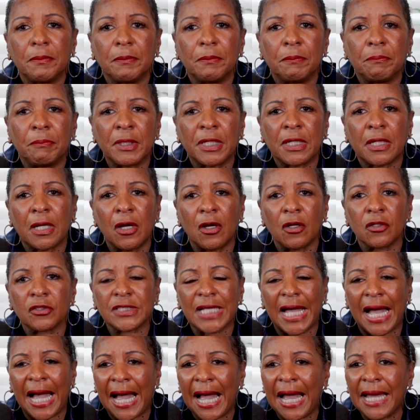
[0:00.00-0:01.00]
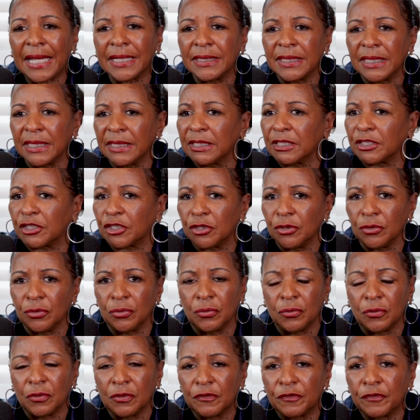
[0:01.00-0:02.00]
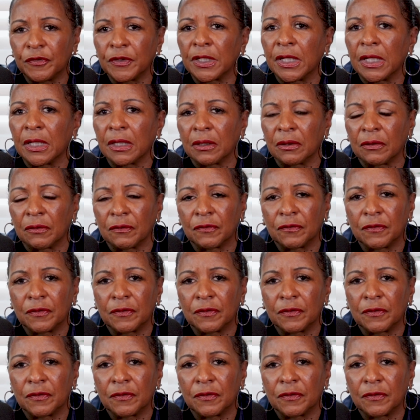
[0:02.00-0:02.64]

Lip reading: Because I needed to forgive.